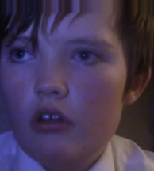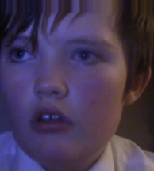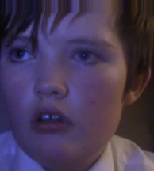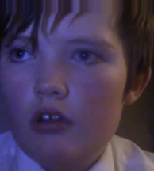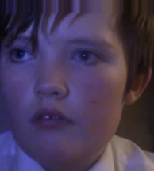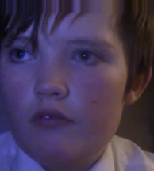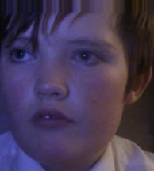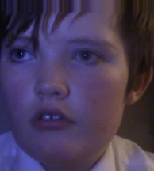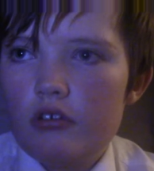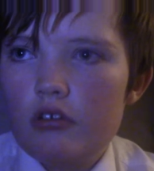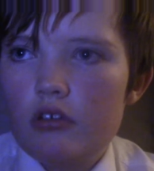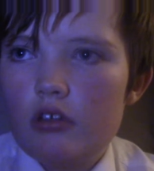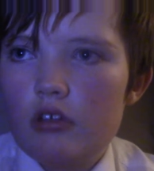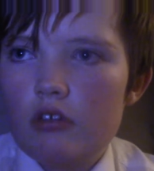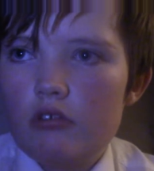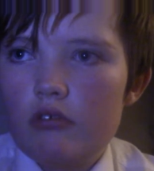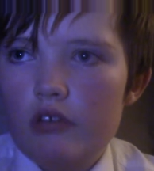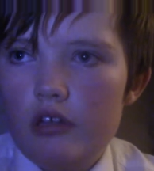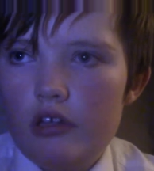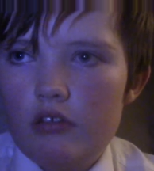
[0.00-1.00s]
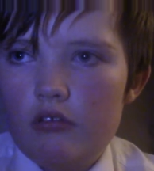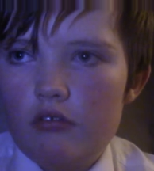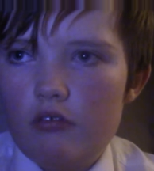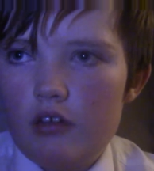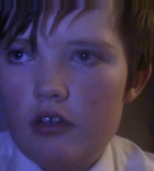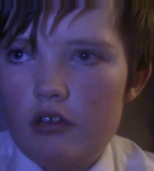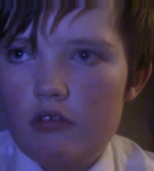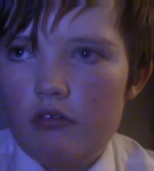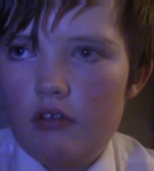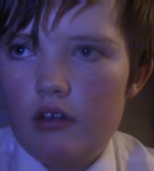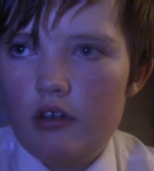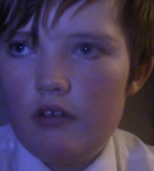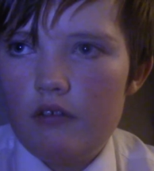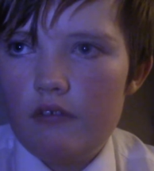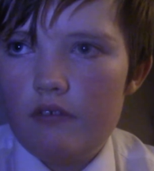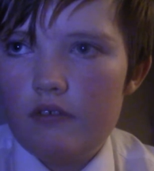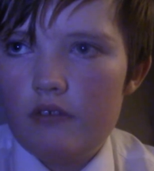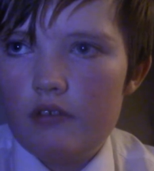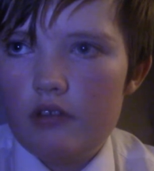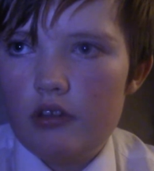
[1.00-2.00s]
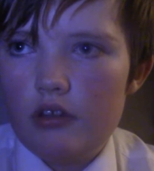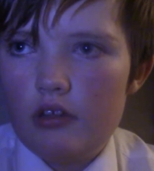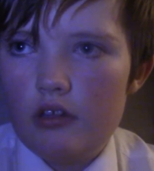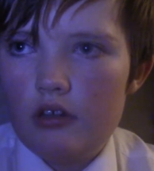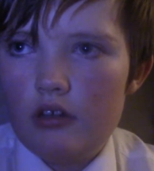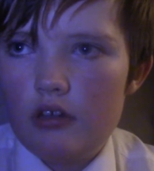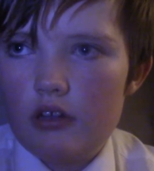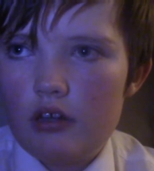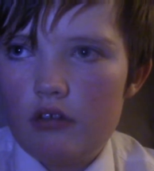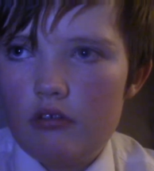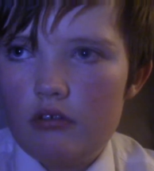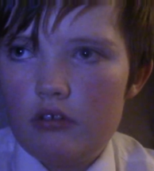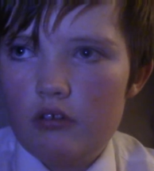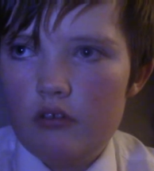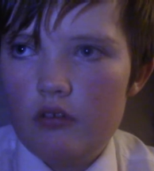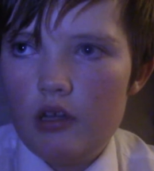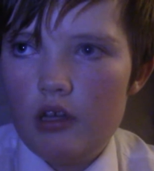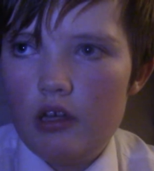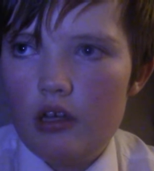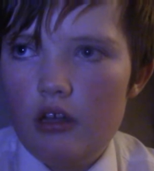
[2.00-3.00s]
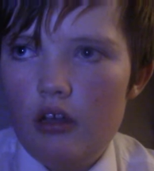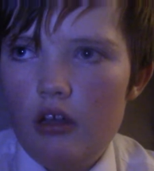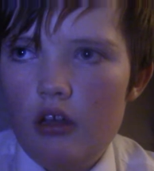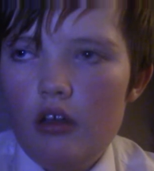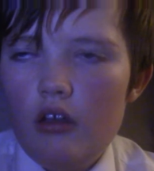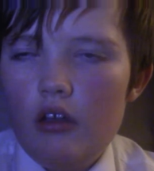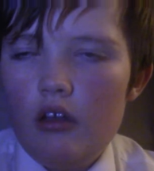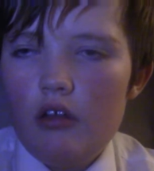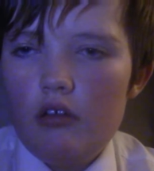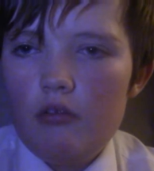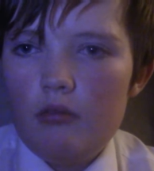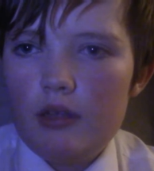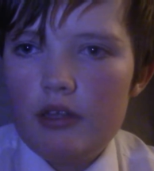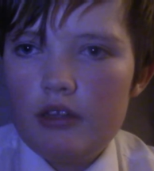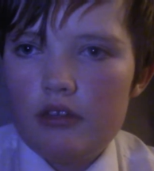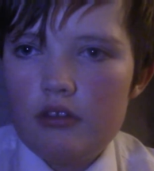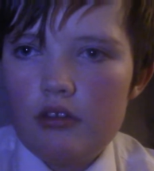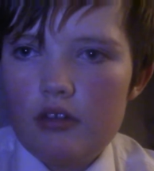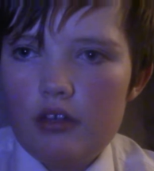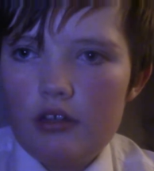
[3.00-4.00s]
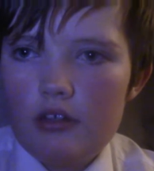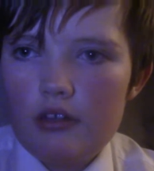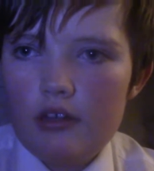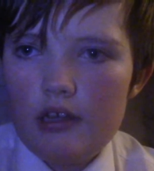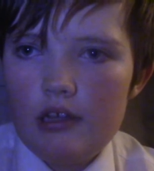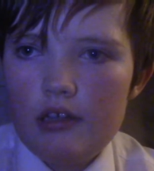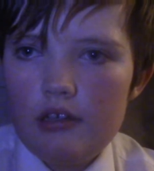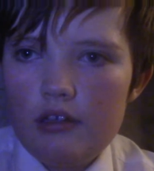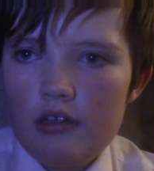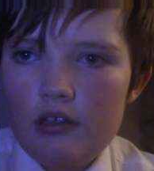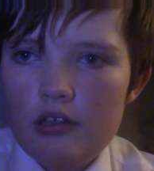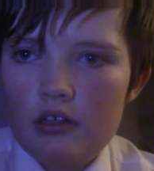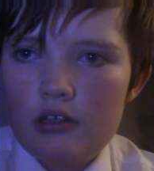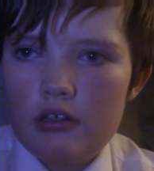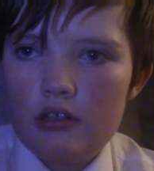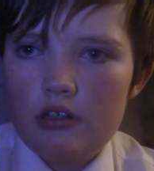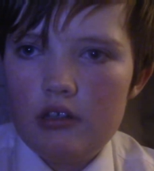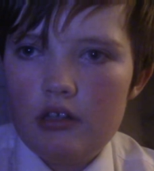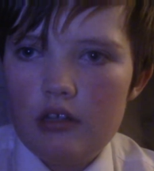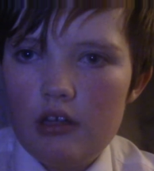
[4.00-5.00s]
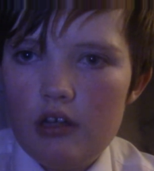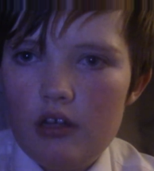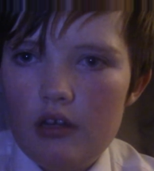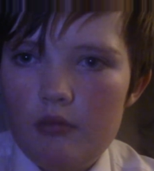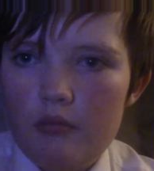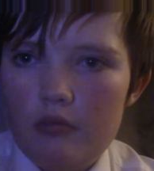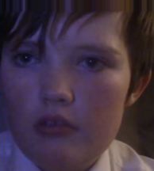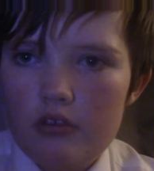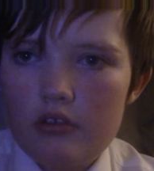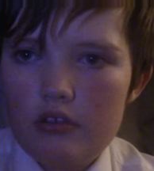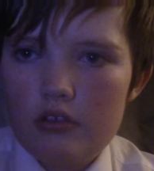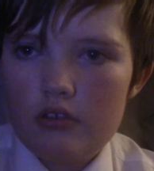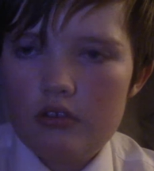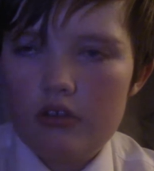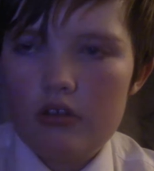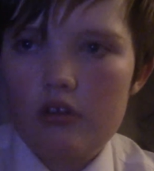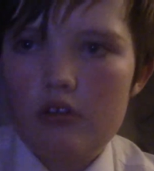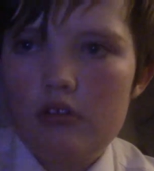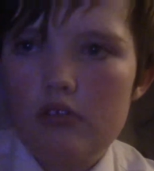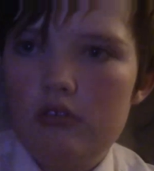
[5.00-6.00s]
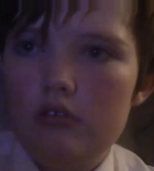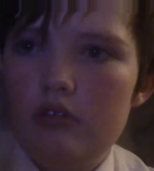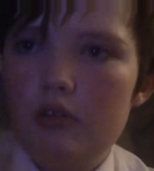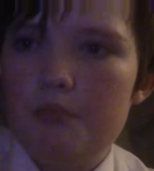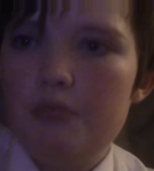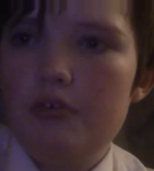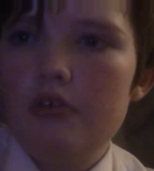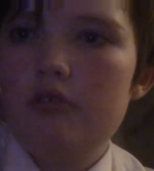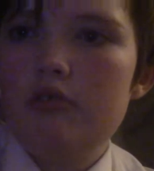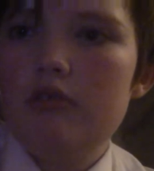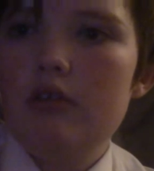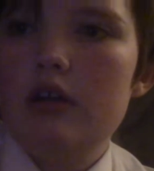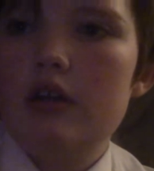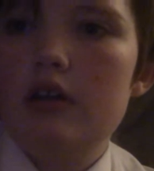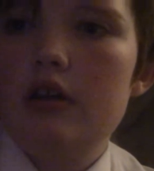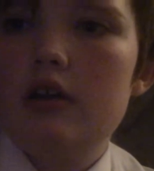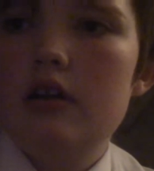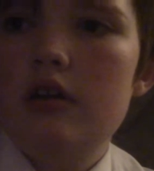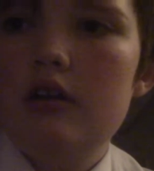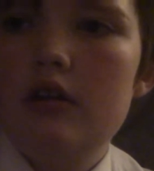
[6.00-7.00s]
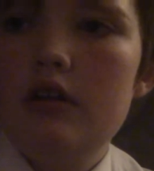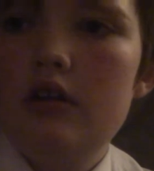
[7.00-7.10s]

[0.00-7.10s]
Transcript: Fortunately, in 2012, the Caledonia went to Indonesia, which is now called the Putwink.